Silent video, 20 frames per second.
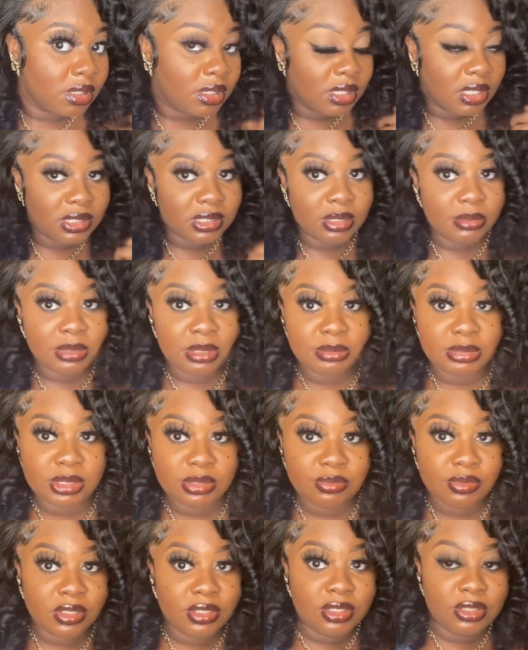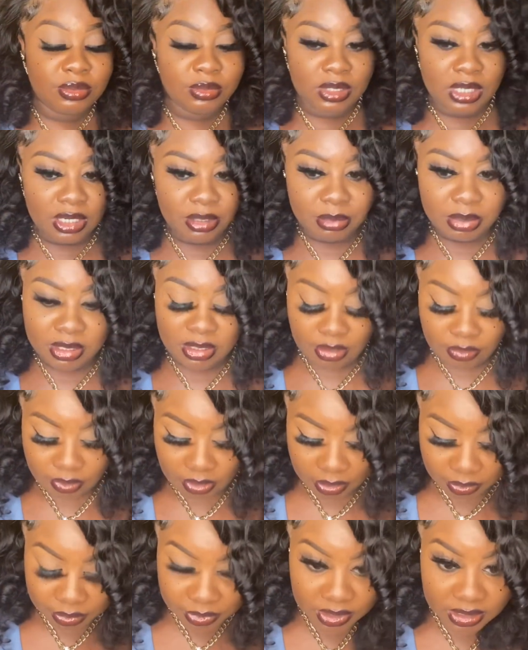Sometimes you really do gotta play
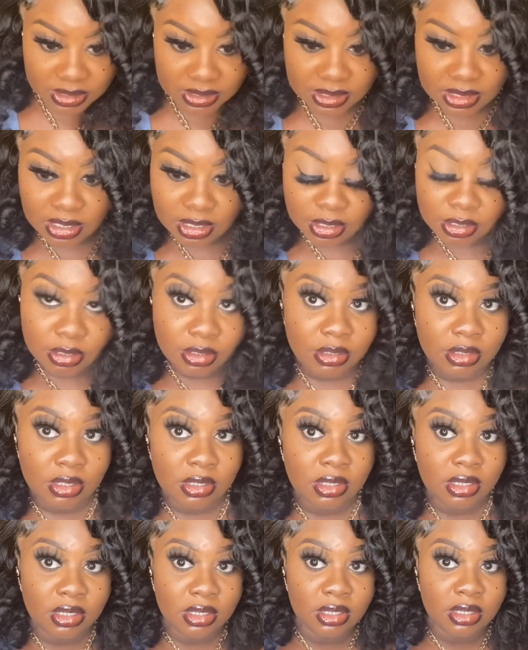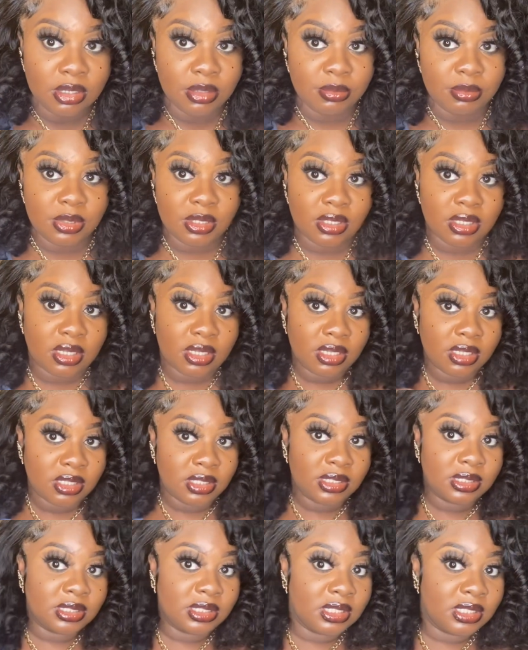around with this hair
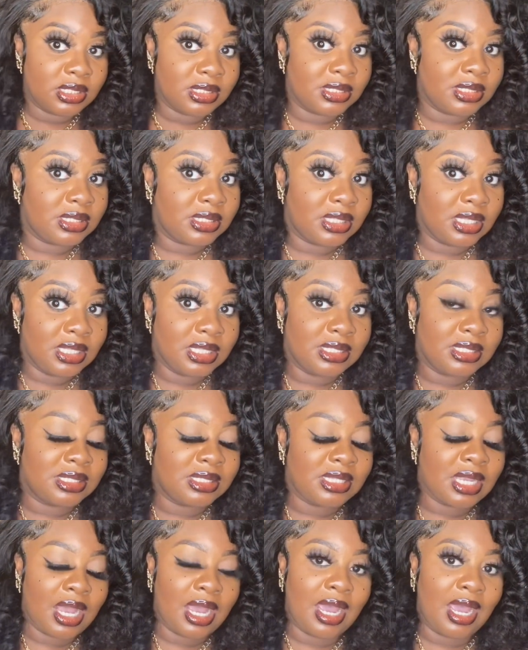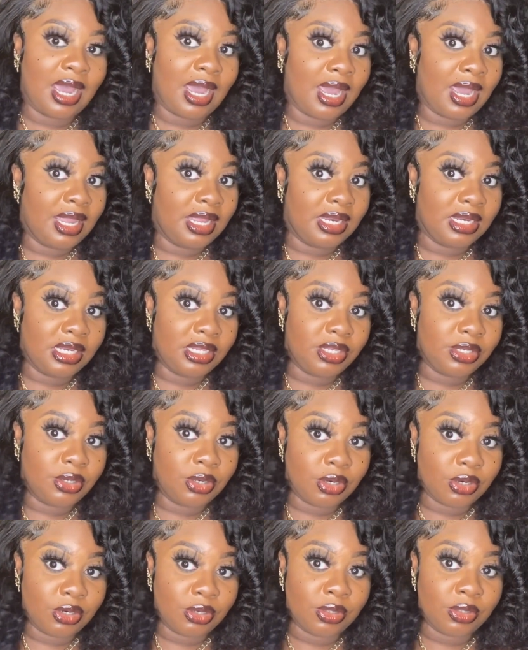because it's tightly
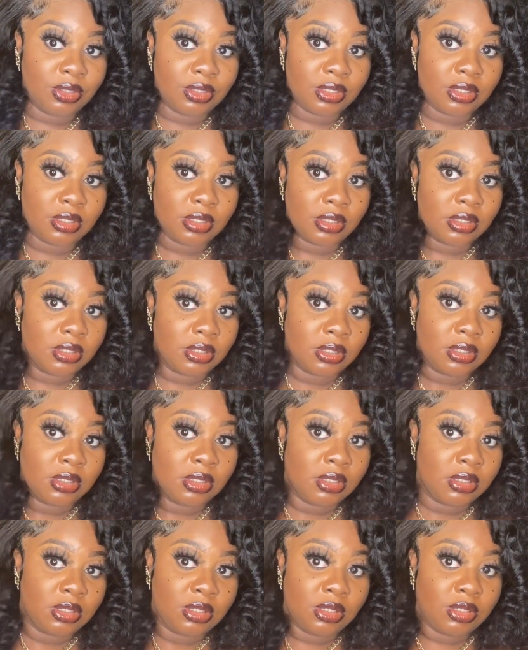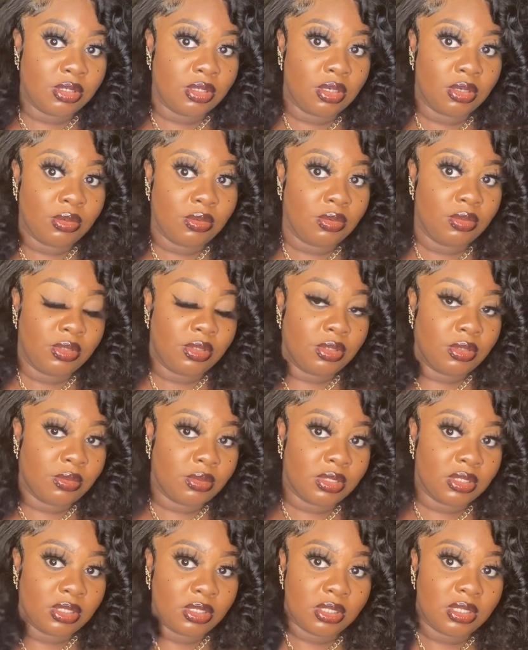curled. You know, you don't
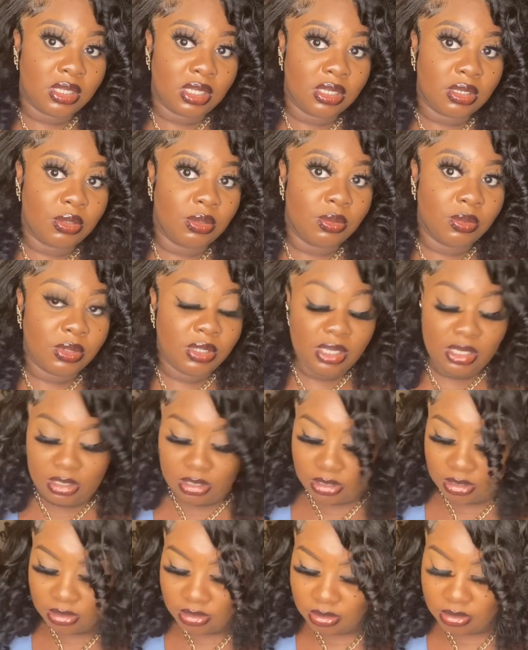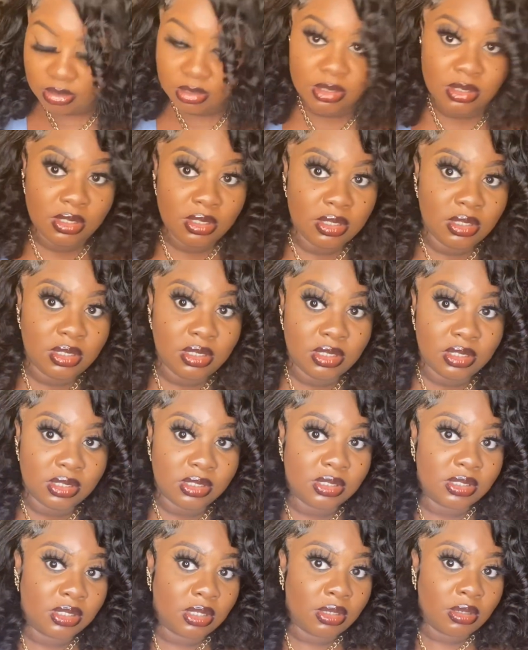want to look like an old lady.
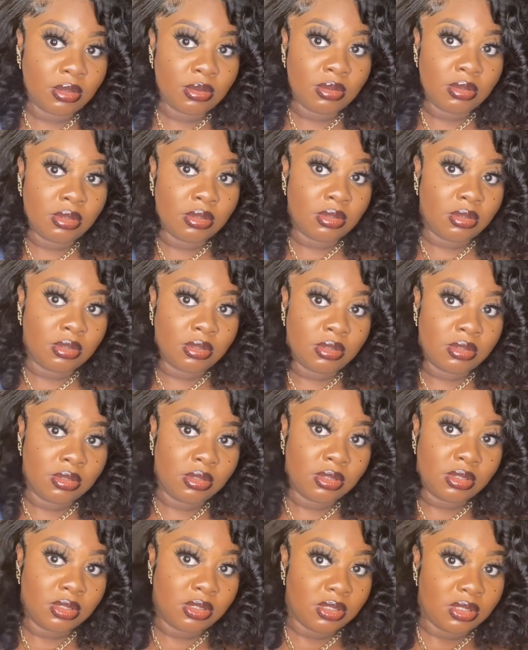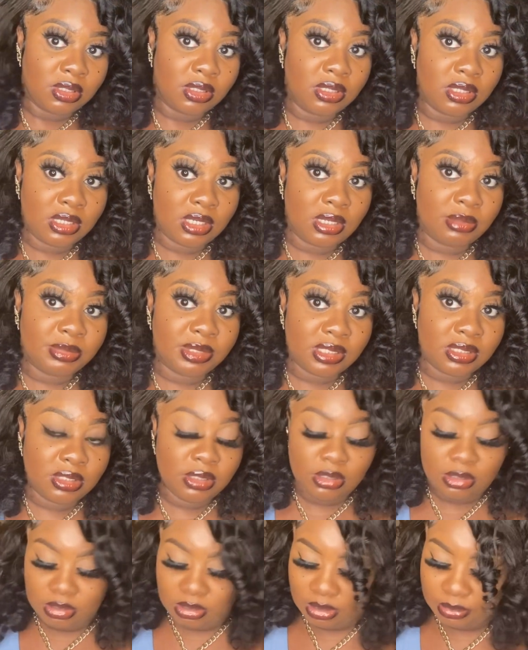So, and I'm
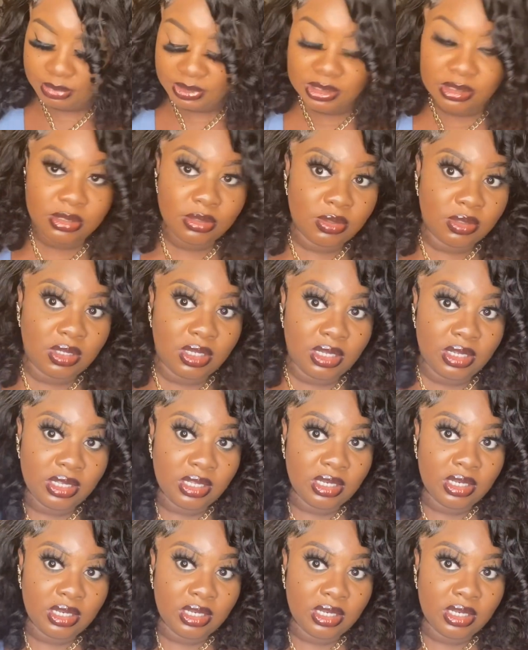still cutting